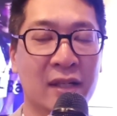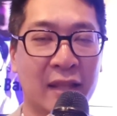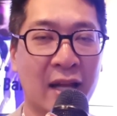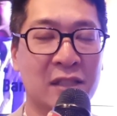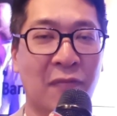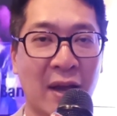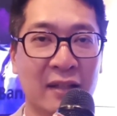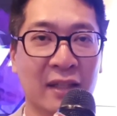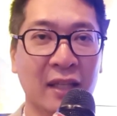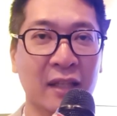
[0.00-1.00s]
that is very
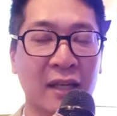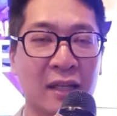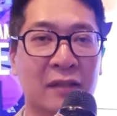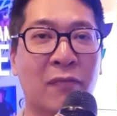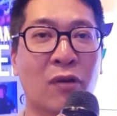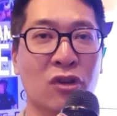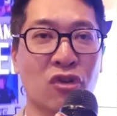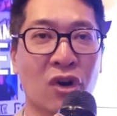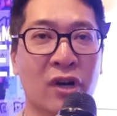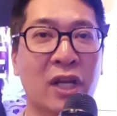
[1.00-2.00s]
needed for
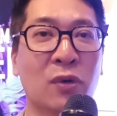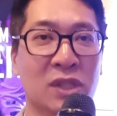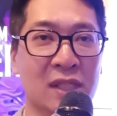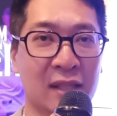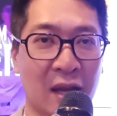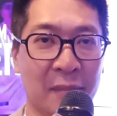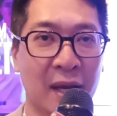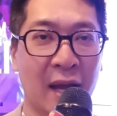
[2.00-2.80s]
your ecosystem.